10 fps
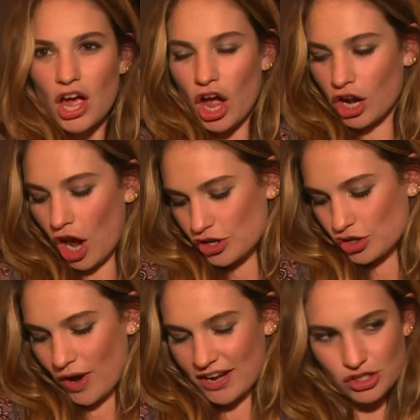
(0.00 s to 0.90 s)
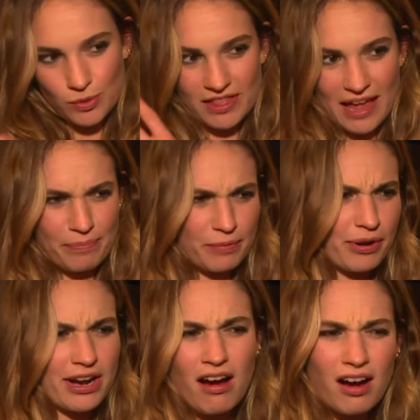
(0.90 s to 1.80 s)
a, a trench with leopard
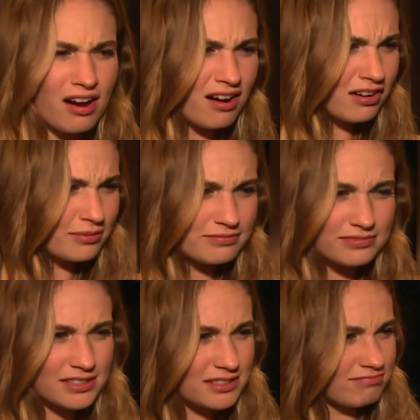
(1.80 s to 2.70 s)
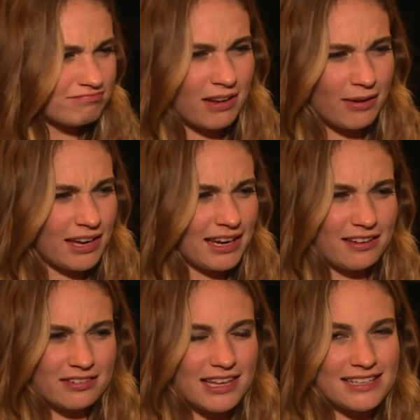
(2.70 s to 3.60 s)
print arms. I
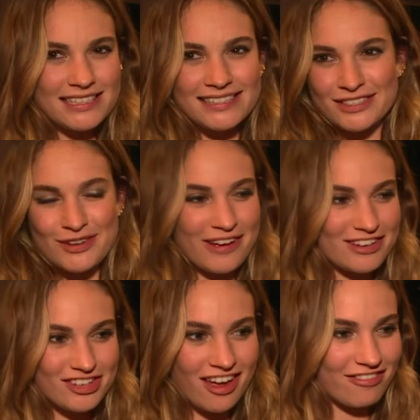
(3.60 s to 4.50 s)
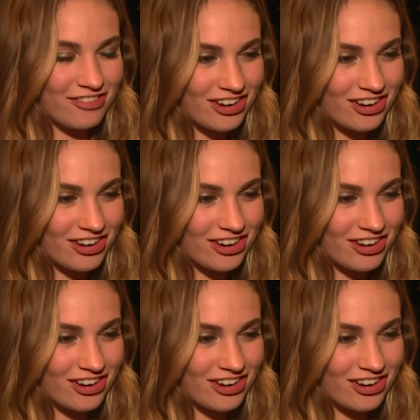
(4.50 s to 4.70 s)
mean, there's, there's too much stuff,